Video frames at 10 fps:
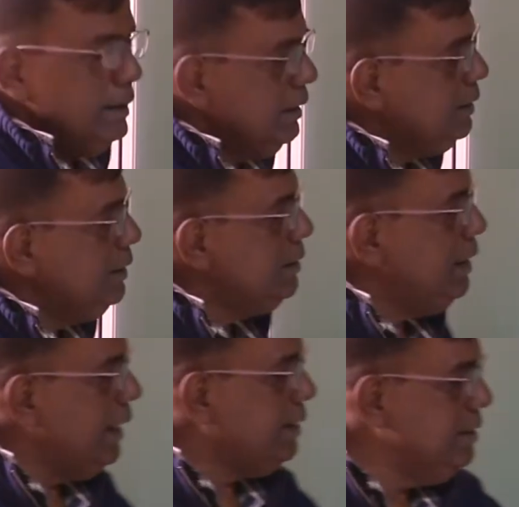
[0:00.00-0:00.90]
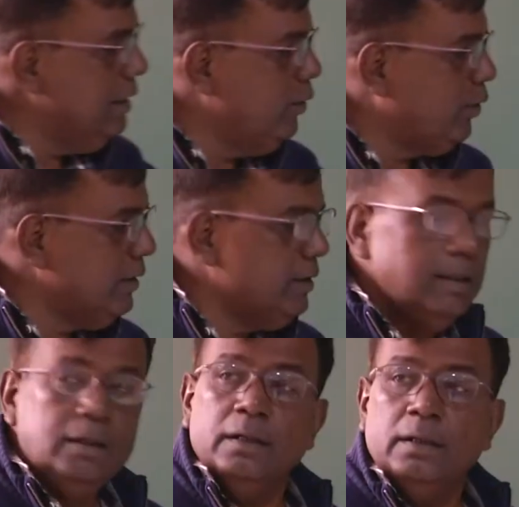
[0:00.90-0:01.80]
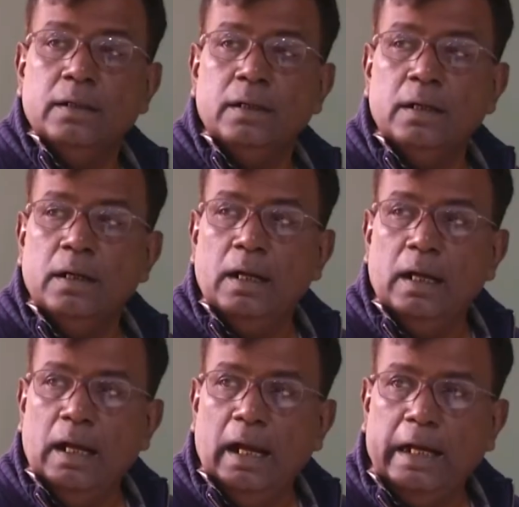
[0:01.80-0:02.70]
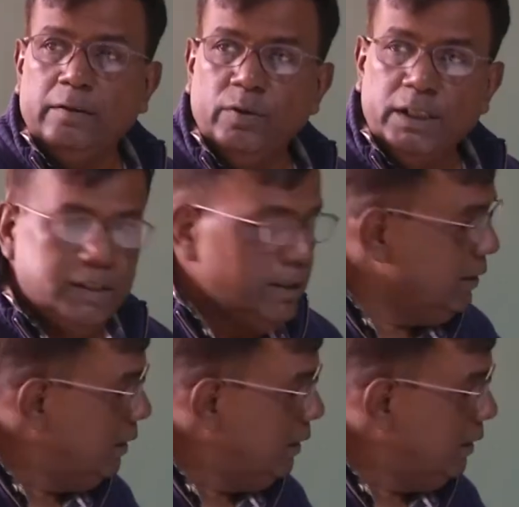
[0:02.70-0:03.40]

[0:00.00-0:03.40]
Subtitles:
This is the XCG location at which